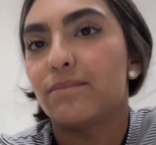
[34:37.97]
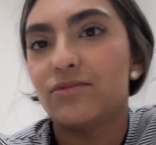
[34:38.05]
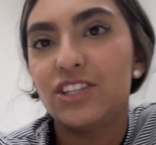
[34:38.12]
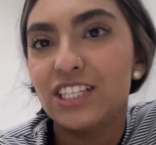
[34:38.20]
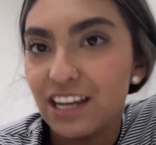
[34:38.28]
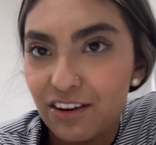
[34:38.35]

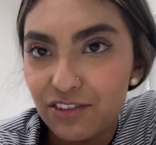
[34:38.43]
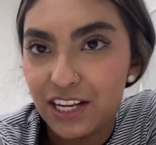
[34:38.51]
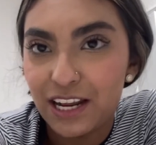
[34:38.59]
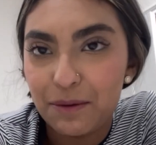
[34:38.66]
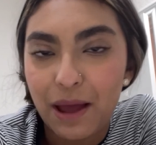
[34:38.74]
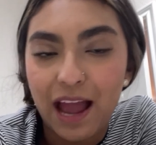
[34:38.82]
just
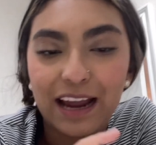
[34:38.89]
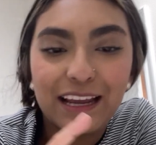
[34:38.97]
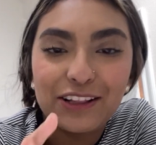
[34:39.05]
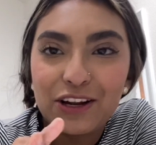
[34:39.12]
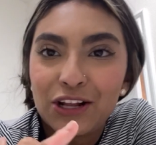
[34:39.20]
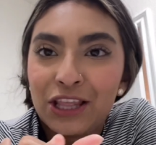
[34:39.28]
everything, packing
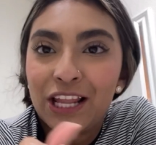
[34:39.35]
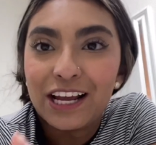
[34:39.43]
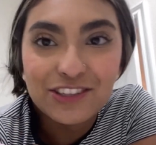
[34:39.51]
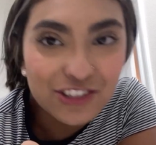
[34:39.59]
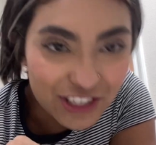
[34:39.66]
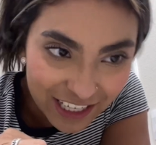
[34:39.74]
their
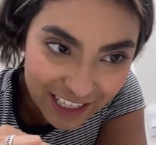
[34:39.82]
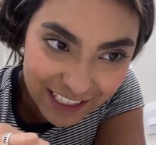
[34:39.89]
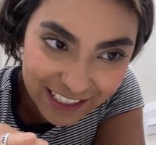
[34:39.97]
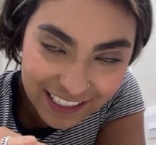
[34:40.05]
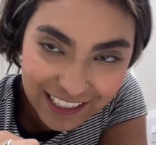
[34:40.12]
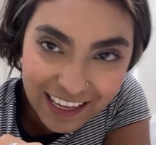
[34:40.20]

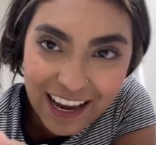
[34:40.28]
lunches,